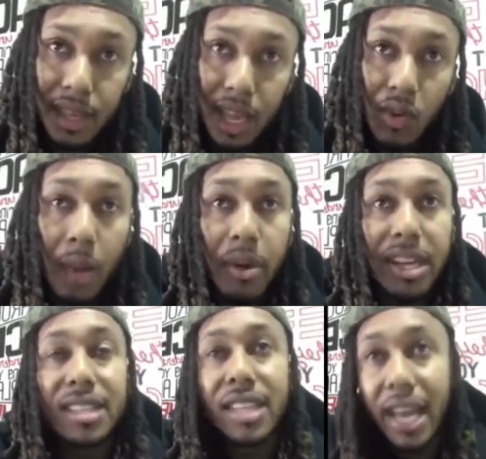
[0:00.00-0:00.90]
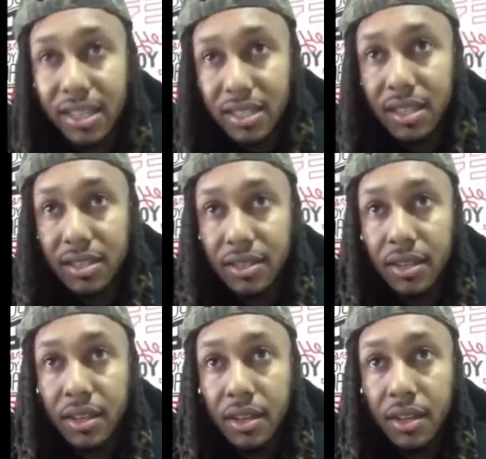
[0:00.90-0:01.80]
Either I'm going to change this
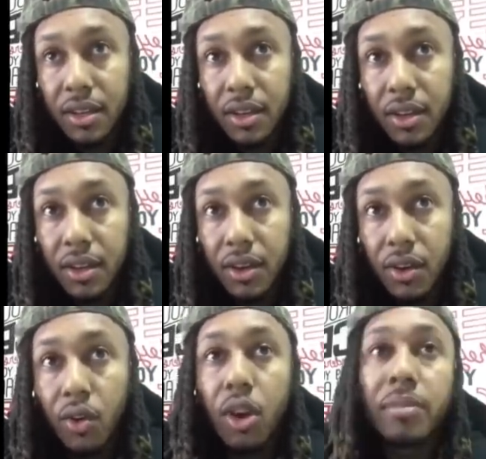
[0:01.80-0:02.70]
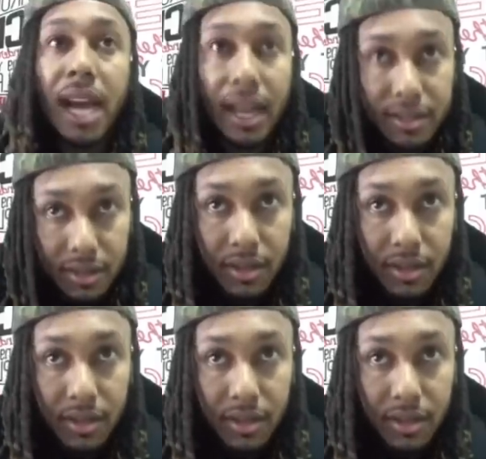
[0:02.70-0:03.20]
or I'm not.